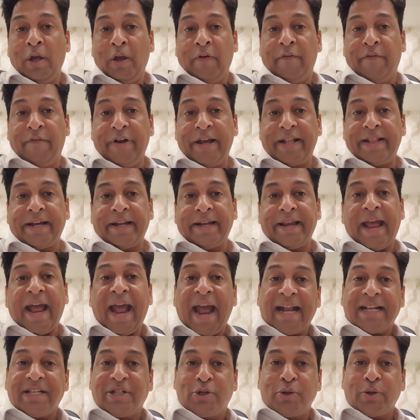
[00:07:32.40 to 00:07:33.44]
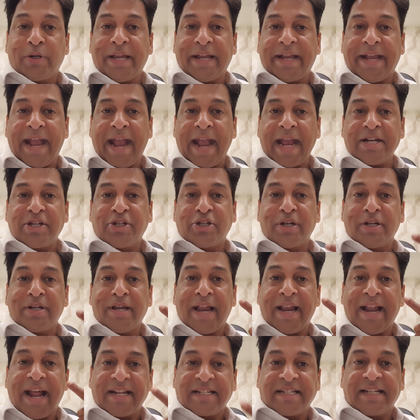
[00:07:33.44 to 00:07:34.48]
whether adjudication
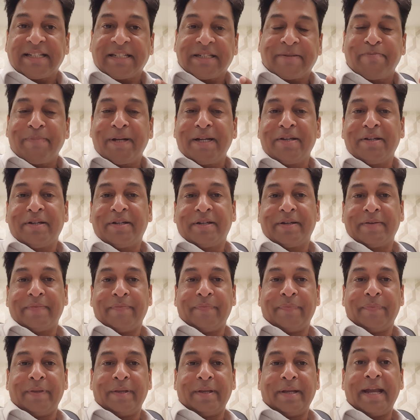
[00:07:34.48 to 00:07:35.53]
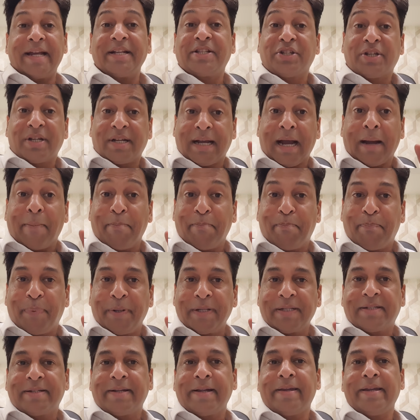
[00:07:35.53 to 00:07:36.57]
and assessment is
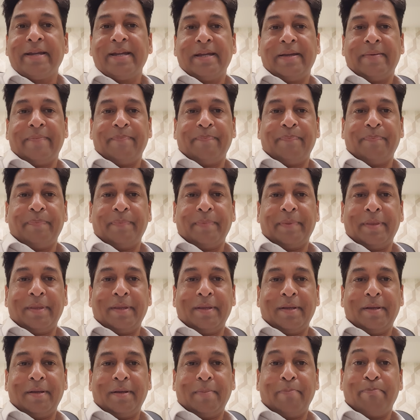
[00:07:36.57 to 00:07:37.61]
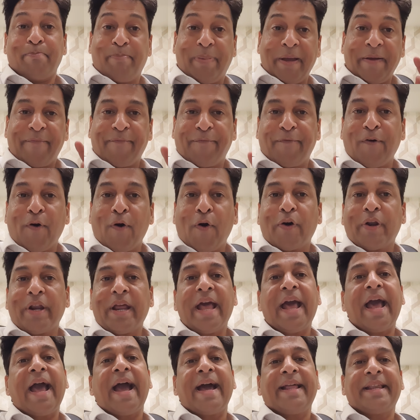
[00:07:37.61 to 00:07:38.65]
compulsory before
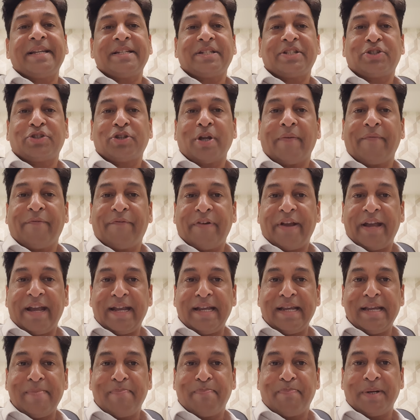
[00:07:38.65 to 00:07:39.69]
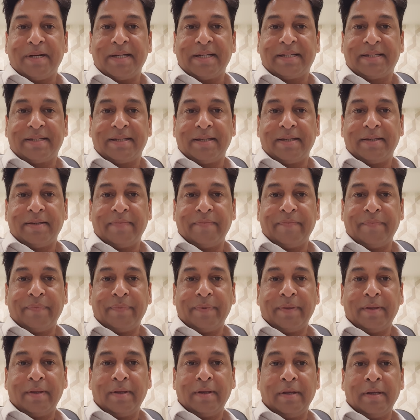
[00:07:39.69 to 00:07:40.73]
arrest of any person.
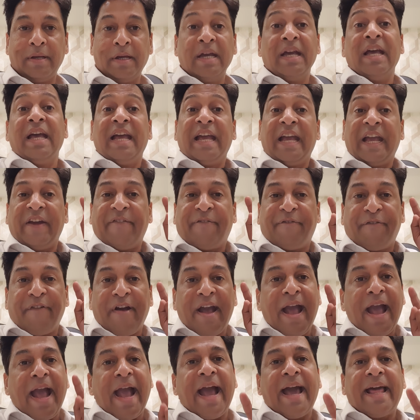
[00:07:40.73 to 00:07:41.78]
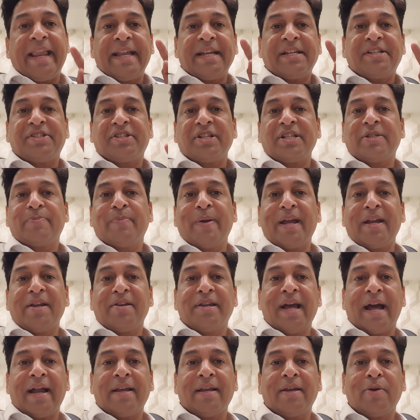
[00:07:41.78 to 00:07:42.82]
If arrest is being
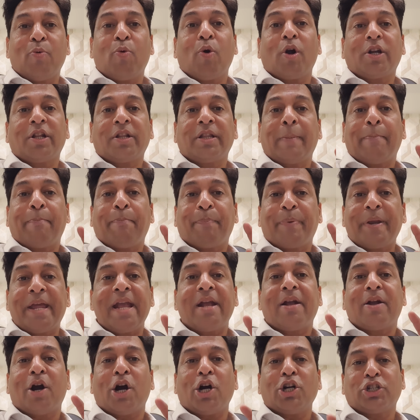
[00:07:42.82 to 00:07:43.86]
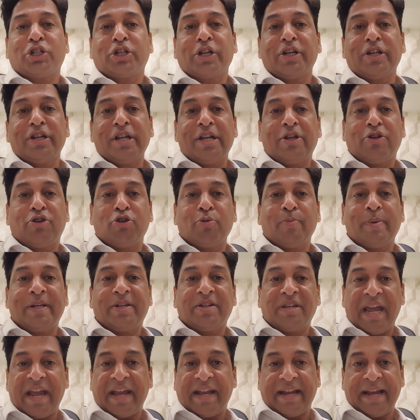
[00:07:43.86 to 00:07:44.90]
done, what are the precautions need to be
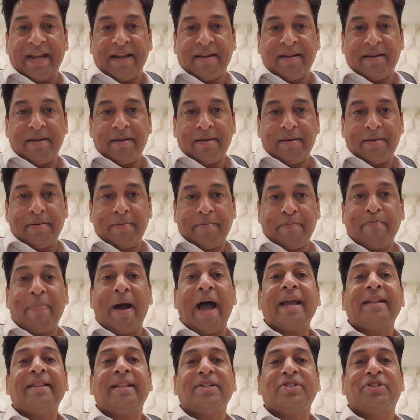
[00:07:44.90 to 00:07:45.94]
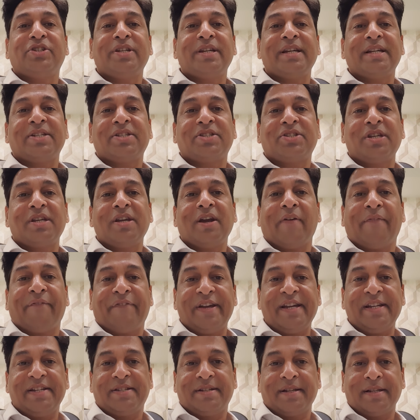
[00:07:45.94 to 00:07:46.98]
taken by the GST
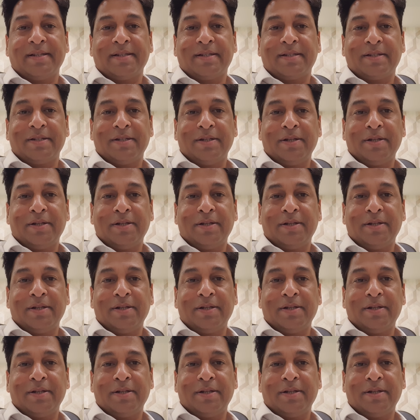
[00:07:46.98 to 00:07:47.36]
officials?